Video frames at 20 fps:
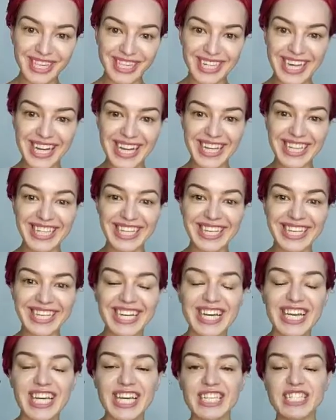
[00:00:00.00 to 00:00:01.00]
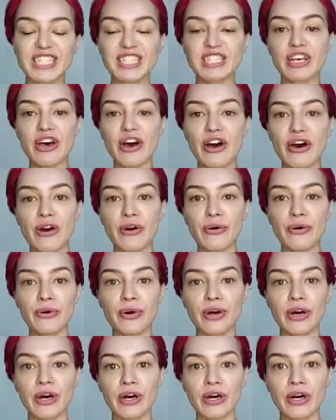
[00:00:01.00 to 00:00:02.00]
Hi there.
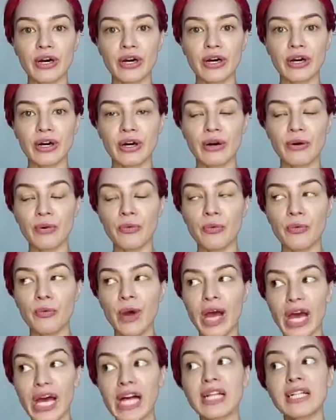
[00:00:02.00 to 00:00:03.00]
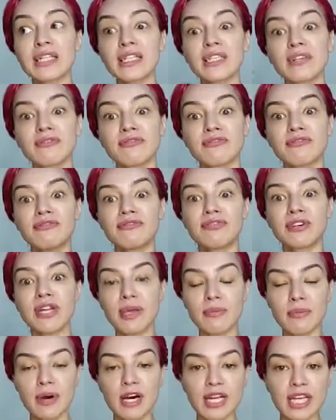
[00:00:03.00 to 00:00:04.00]
So while the
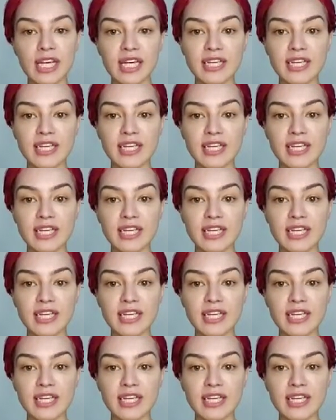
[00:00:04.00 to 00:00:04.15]
free body